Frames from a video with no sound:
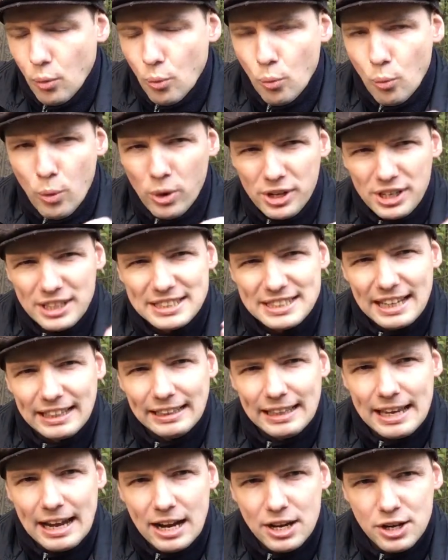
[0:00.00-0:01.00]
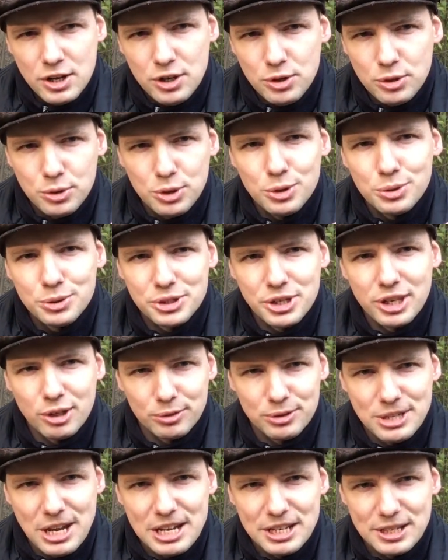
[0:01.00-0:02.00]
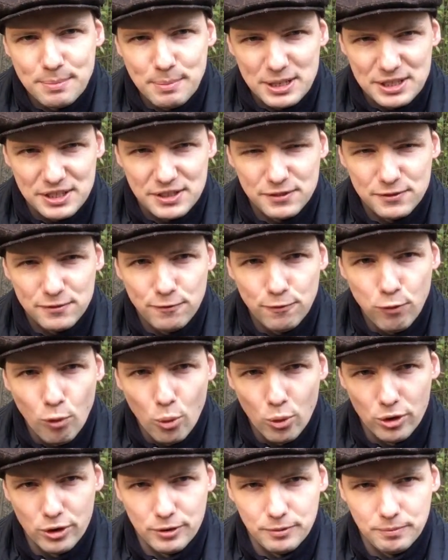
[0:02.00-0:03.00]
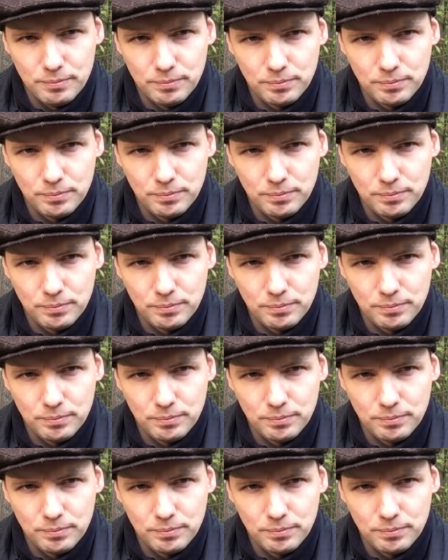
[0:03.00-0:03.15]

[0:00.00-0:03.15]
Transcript: what exactly are you using your databases for?